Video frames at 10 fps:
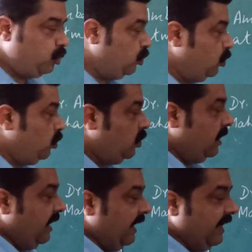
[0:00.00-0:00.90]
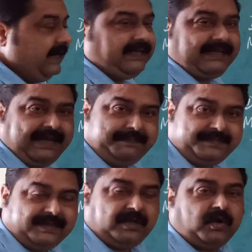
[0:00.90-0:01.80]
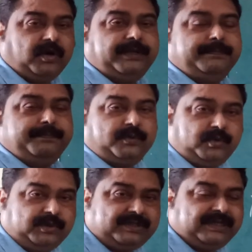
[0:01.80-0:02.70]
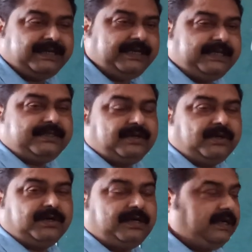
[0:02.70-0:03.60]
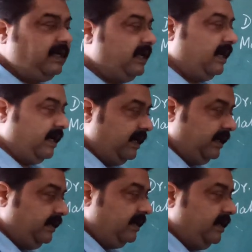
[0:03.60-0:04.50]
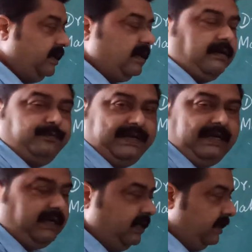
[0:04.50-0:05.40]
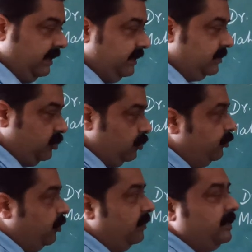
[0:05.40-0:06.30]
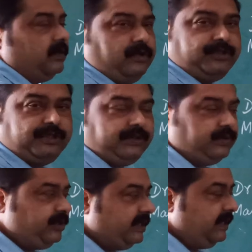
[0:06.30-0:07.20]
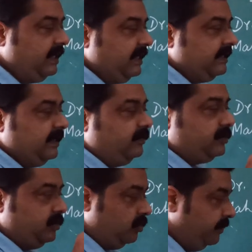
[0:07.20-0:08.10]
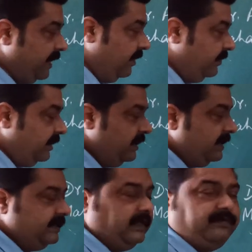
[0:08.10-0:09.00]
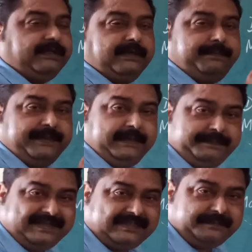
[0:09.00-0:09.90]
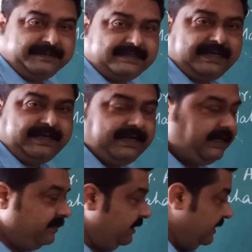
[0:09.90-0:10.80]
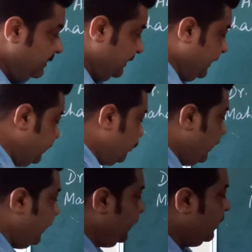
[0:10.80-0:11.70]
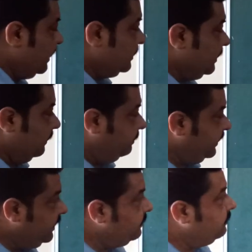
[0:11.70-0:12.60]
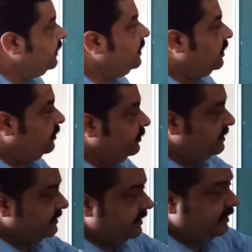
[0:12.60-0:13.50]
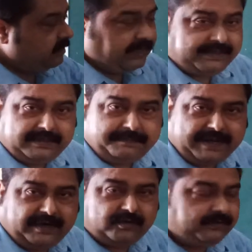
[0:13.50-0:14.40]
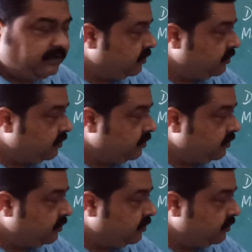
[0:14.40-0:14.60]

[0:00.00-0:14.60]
who had kept or imposed his or her will to form the constitution. There was no power, there were the people's representative. That's why the preamble, which is an imperative part of the